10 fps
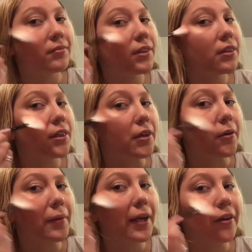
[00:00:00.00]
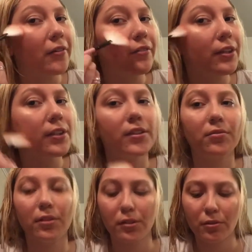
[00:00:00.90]
I'm gonna go back over this
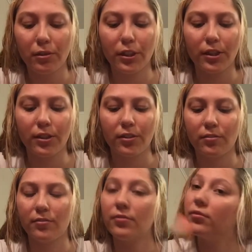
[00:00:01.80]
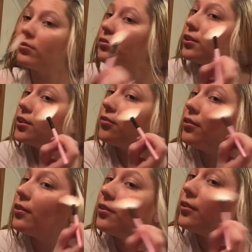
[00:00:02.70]
one quick, and this
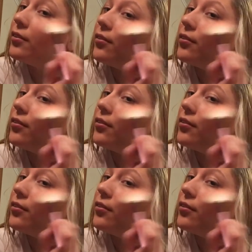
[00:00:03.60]
one,